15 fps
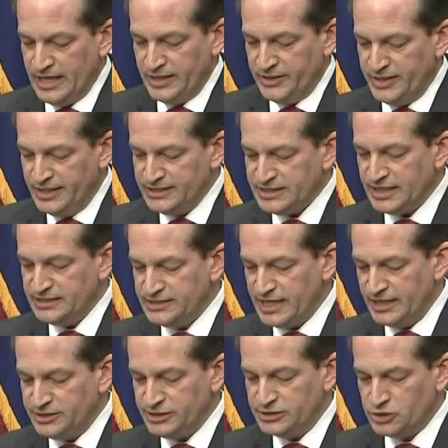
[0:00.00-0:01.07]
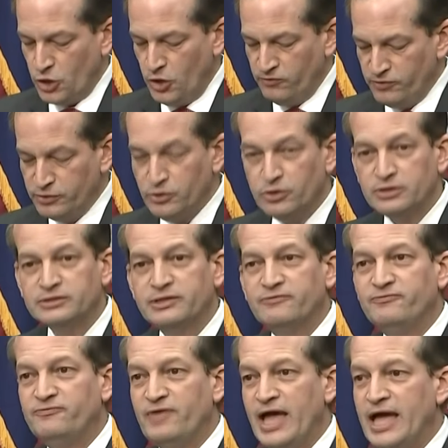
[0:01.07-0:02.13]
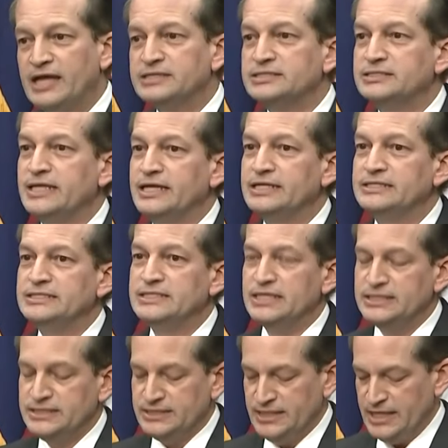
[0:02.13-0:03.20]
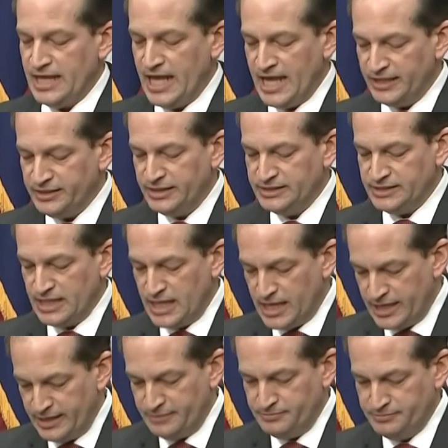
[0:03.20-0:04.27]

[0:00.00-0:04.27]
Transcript: these contentions overlooked the facts that existed at the time.